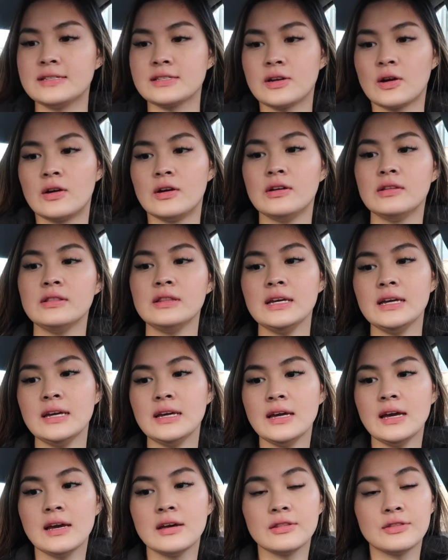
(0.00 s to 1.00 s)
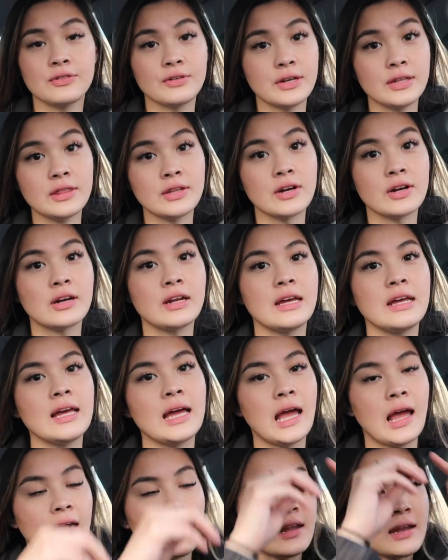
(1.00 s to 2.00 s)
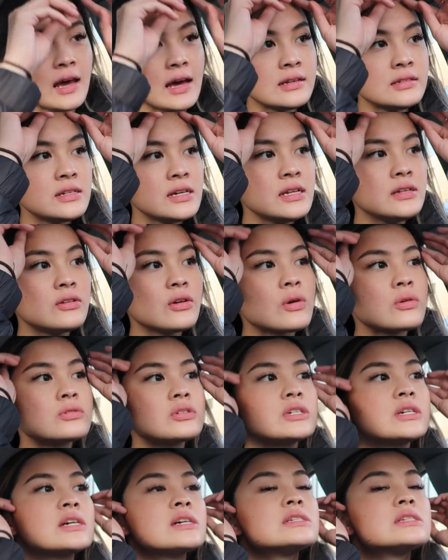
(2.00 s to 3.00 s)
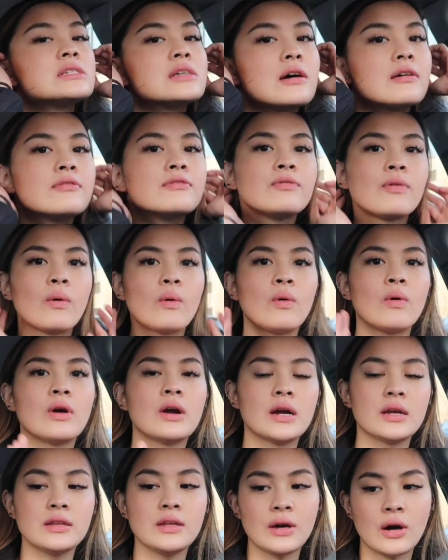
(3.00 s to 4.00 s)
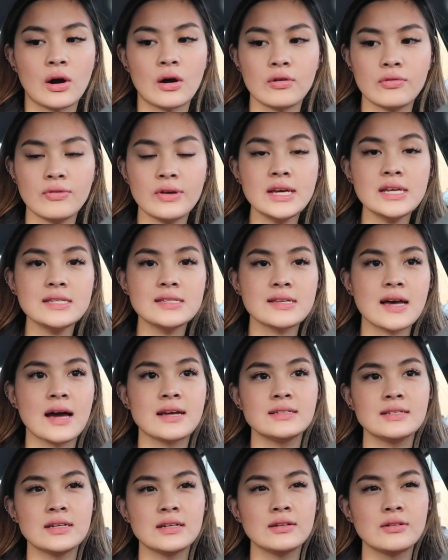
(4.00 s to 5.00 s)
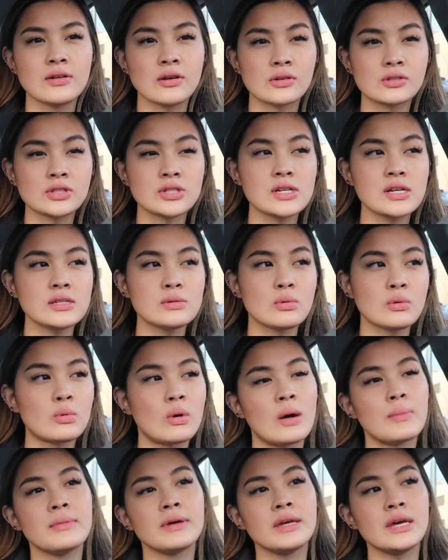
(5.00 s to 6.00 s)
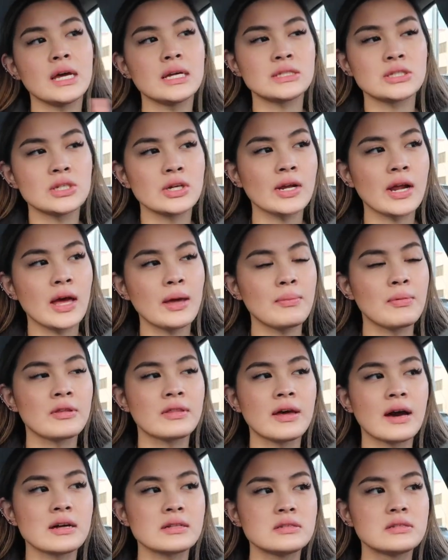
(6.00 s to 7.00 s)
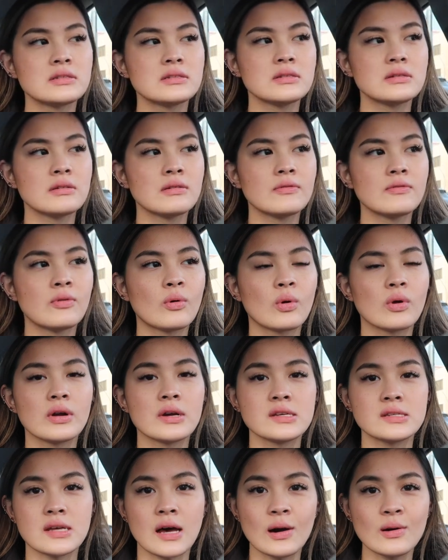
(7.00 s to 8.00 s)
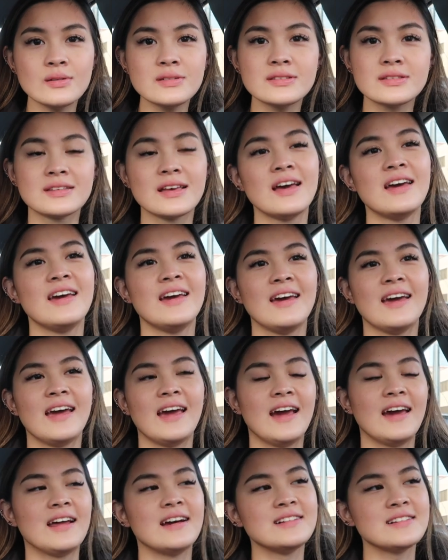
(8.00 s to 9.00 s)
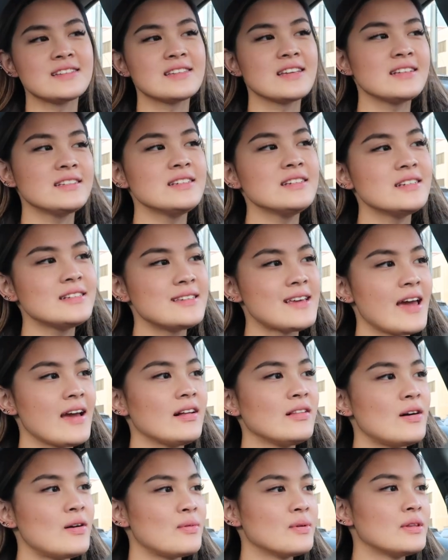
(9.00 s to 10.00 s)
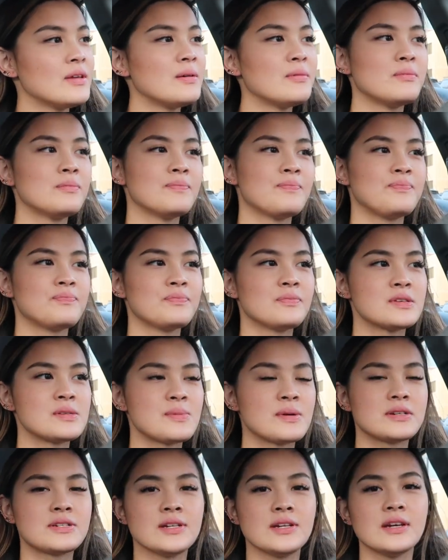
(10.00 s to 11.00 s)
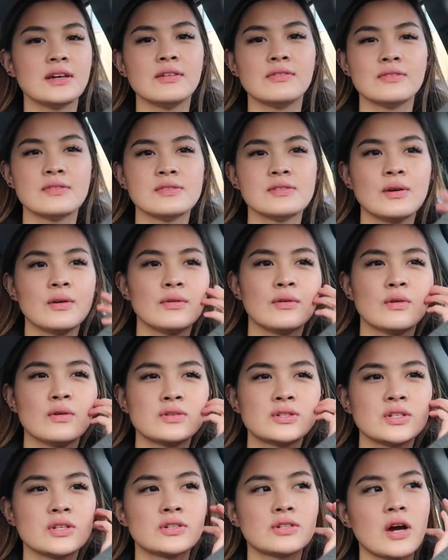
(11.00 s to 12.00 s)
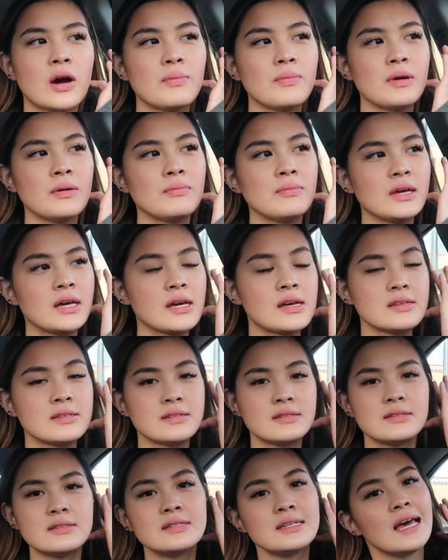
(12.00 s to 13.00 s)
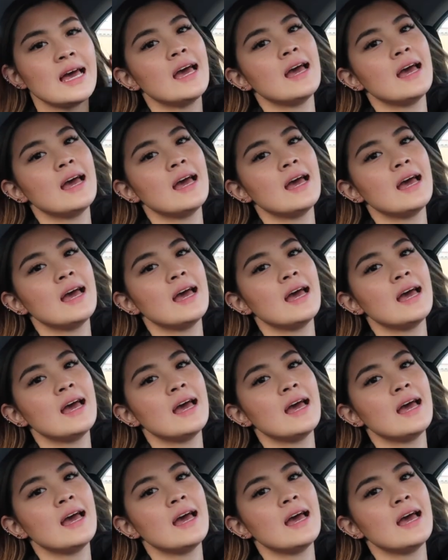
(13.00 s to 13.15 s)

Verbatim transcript: currently 3.30 and I did groceries for the office. I did groceries with Walmart yesterday, but that's for his house. And I just like to tag along with him, especially if he's going grocery shopping because